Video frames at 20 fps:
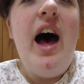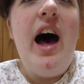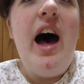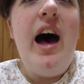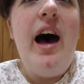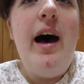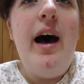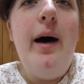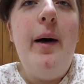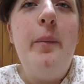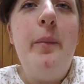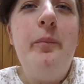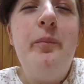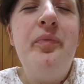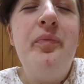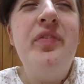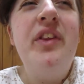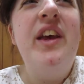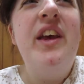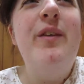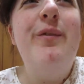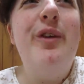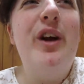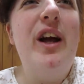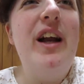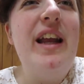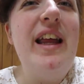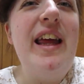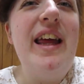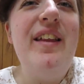um, for
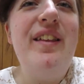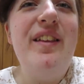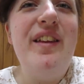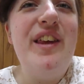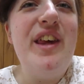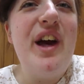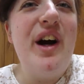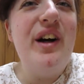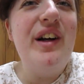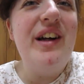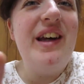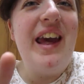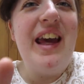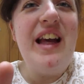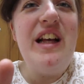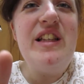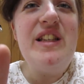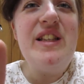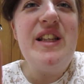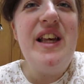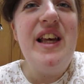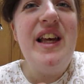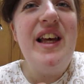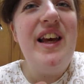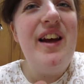any young kids,